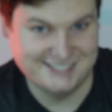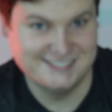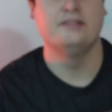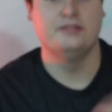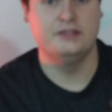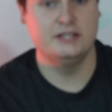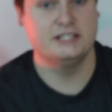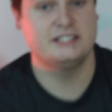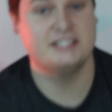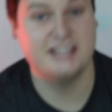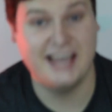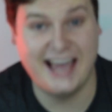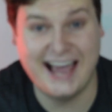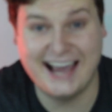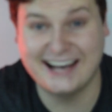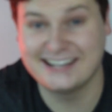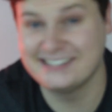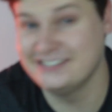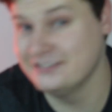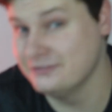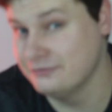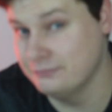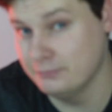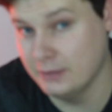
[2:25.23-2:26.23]
This
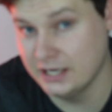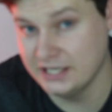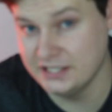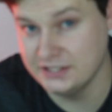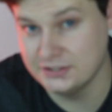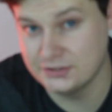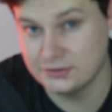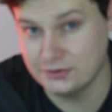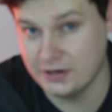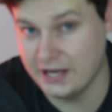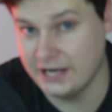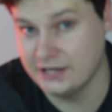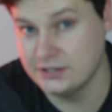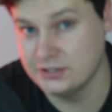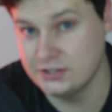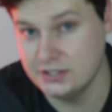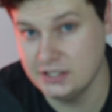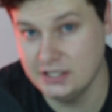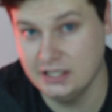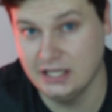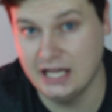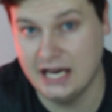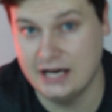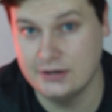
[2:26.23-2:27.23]
active money strategy
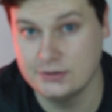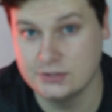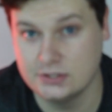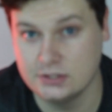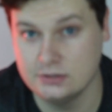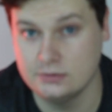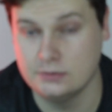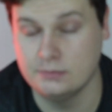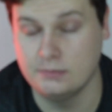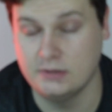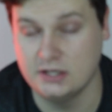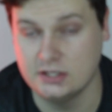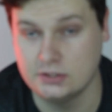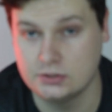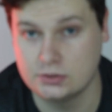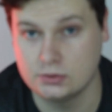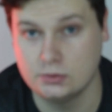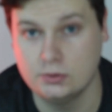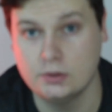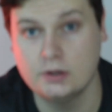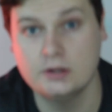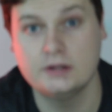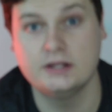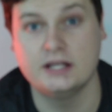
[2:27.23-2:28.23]
allows you to make
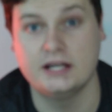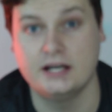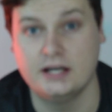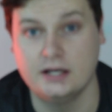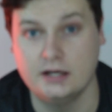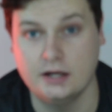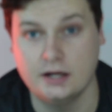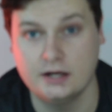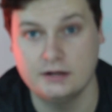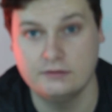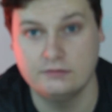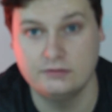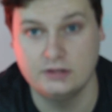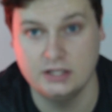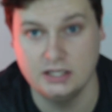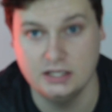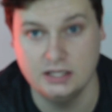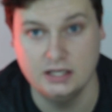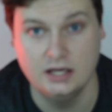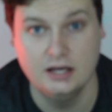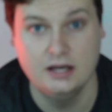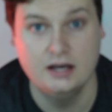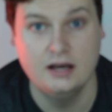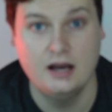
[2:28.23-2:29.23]
sure that none of
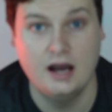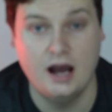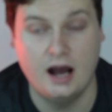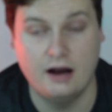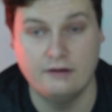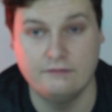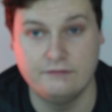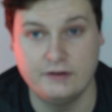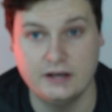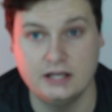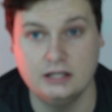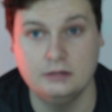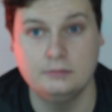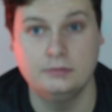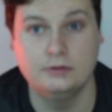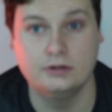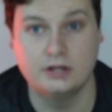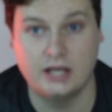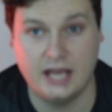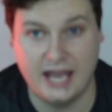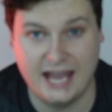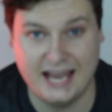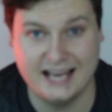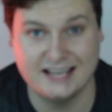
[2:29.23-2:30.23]
the available
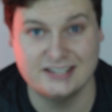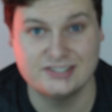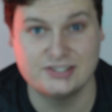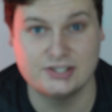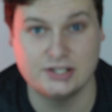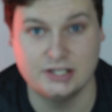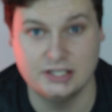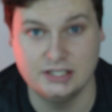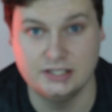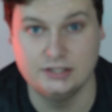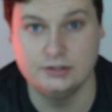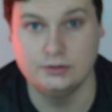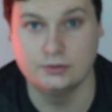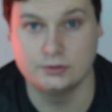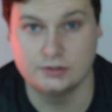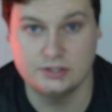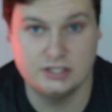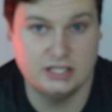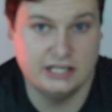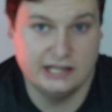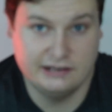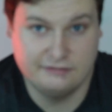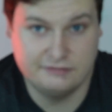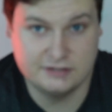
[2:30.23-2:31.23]
cash in your
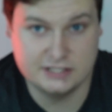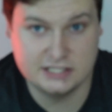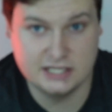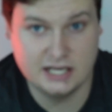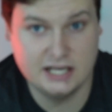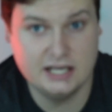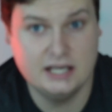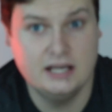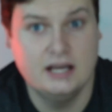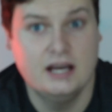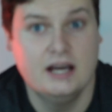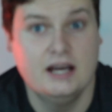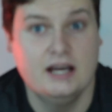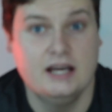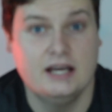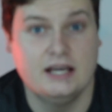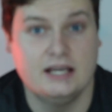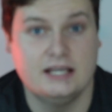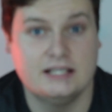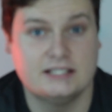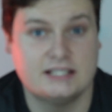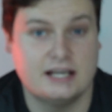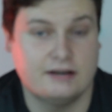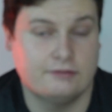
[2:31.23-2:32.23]
Tfsa
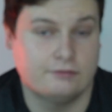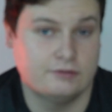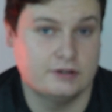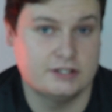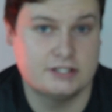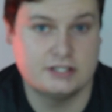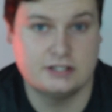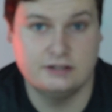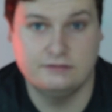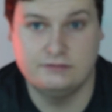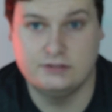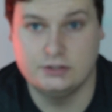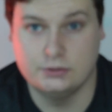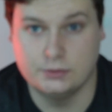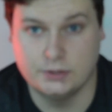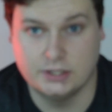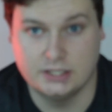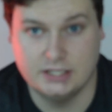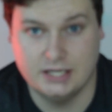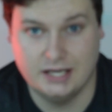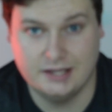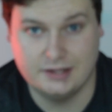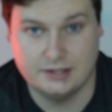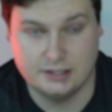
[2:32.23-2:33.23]
is at risk of doing
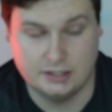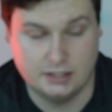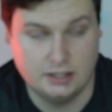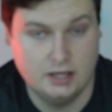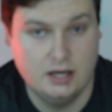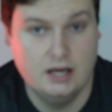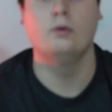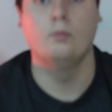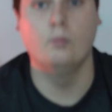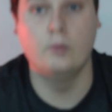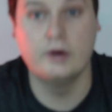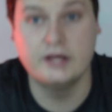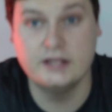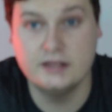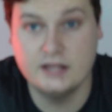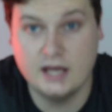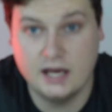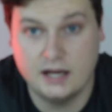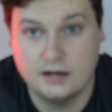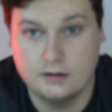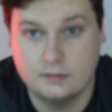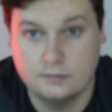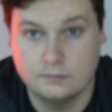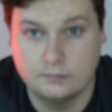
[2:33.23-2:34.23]
nothing, when
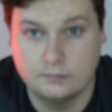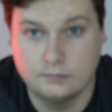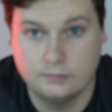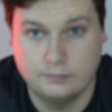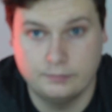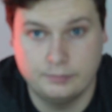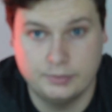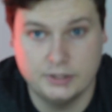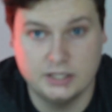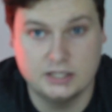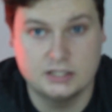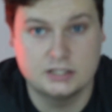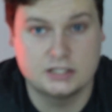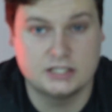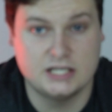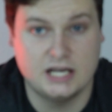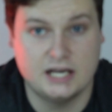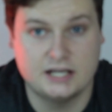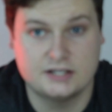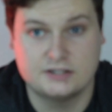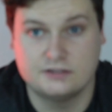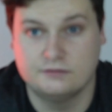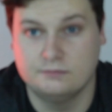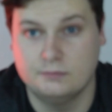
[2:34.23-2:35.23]
that big
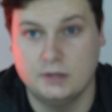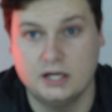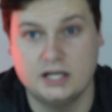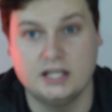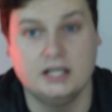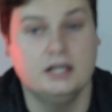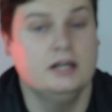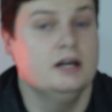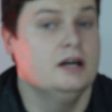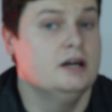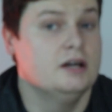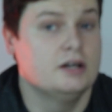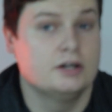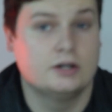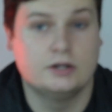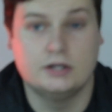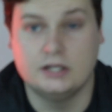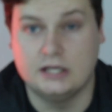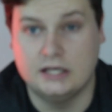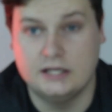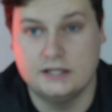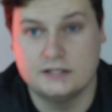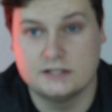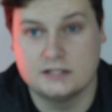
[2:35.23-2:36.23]
stash of money could
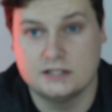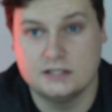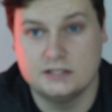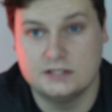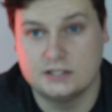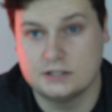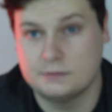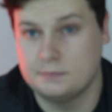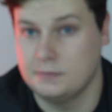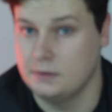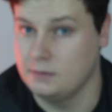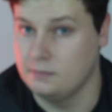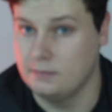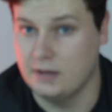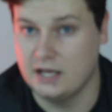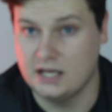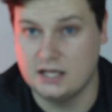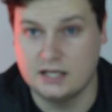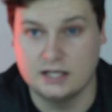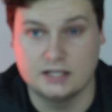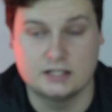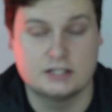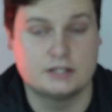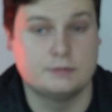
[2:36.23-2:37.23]
easily just be
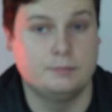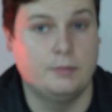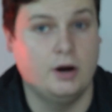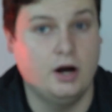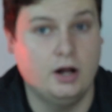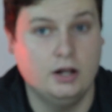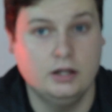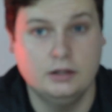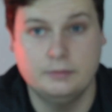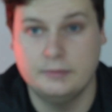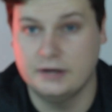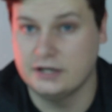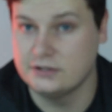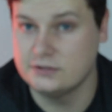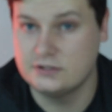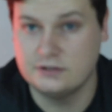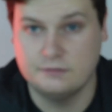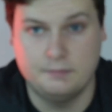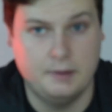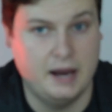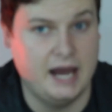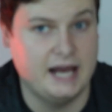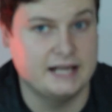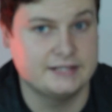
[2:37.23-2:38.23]
making small amounts
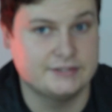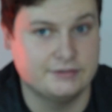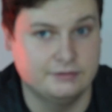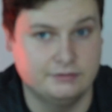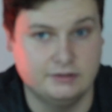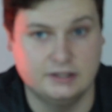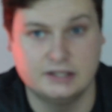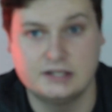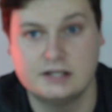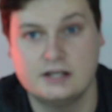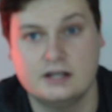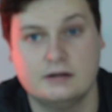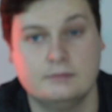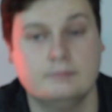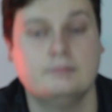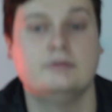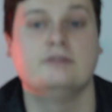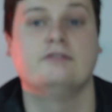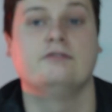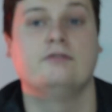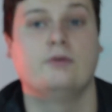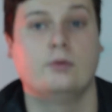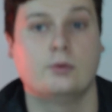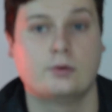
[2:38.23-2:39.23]
of passive income
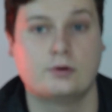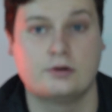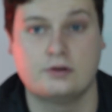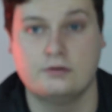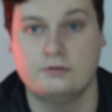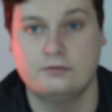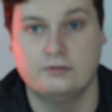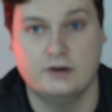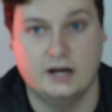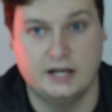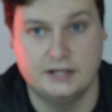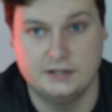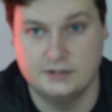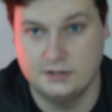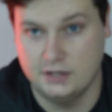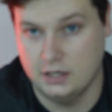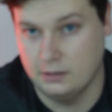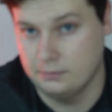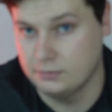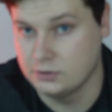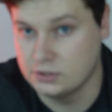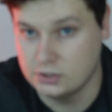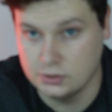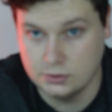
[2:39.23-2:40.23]
before you find an
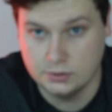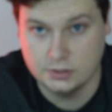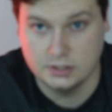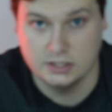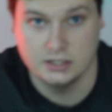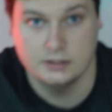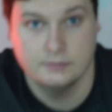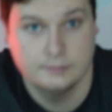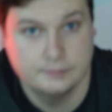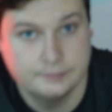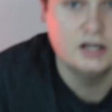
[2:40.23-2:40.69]
opportunity.